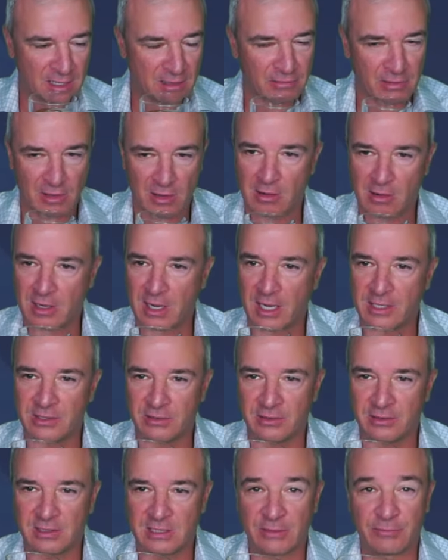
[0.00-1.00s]
I've got all kinds
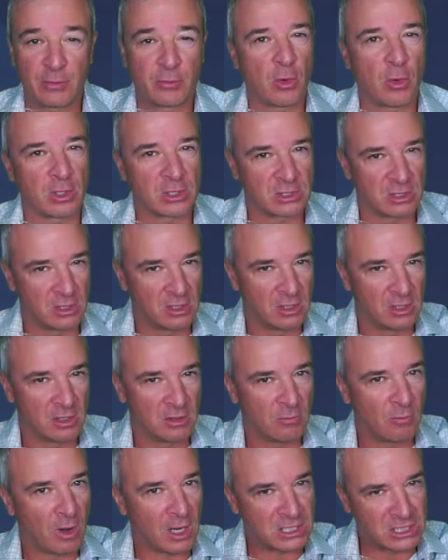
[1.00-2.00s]
of good stuff. Of course,
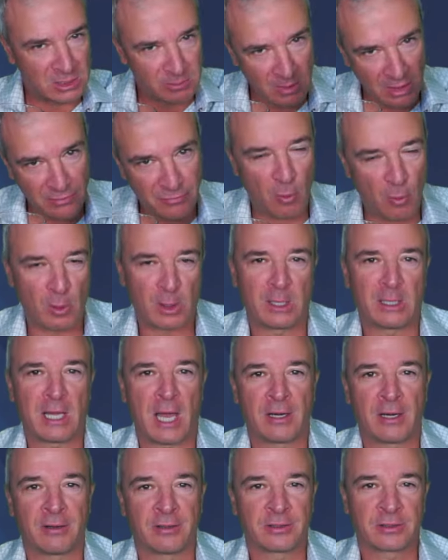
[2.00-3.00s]
watching my
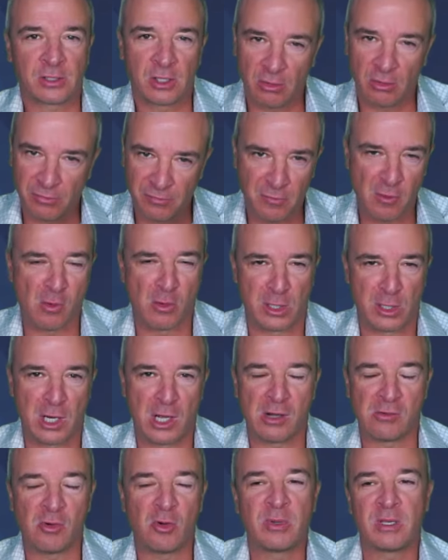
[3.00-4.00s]
49ers go 4
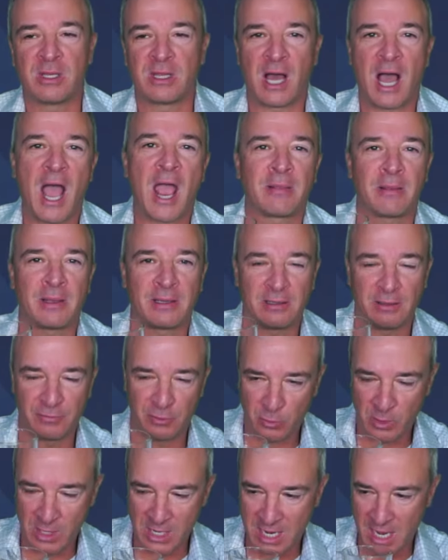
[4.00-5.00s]
0 will be the highlight of
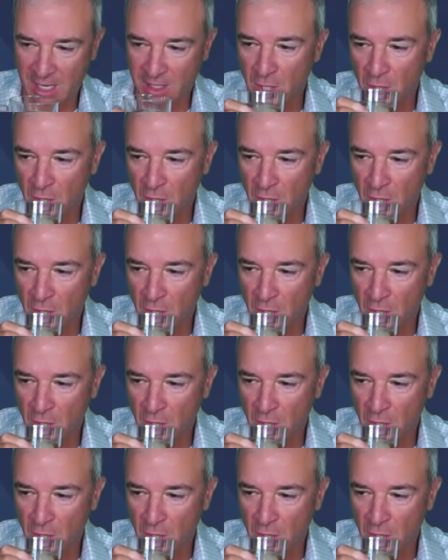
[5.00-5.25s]
the weekend.